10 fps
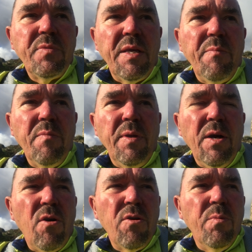It'd be
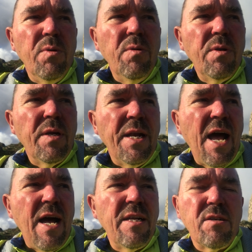a horrible and
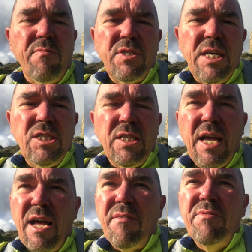hard conversation
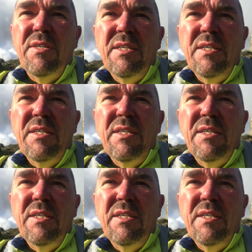to have,